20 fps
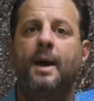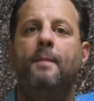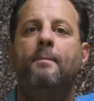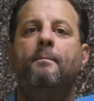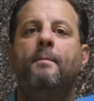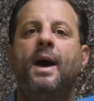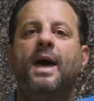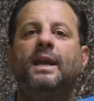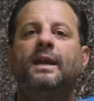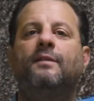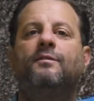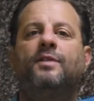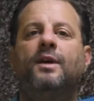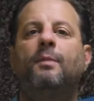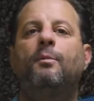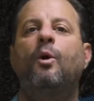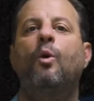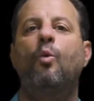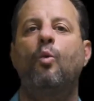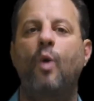many of
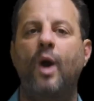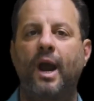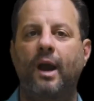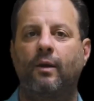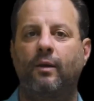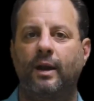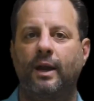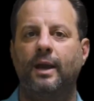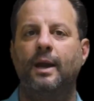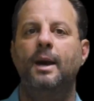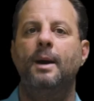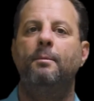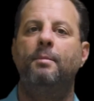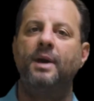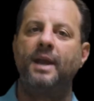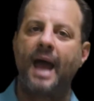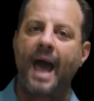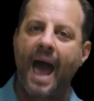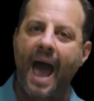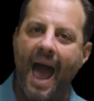them are wary,
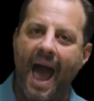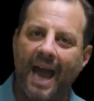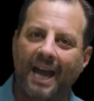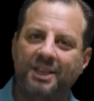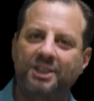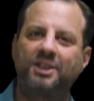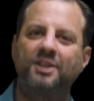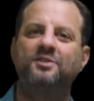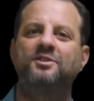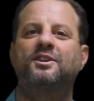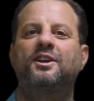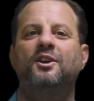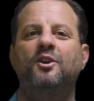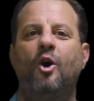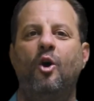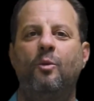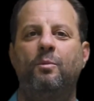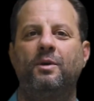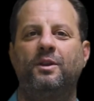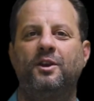but actions can
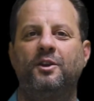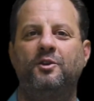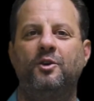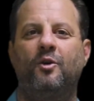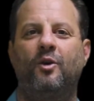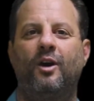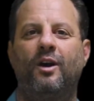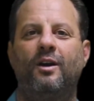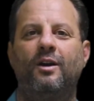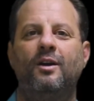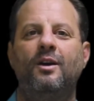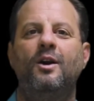open the door.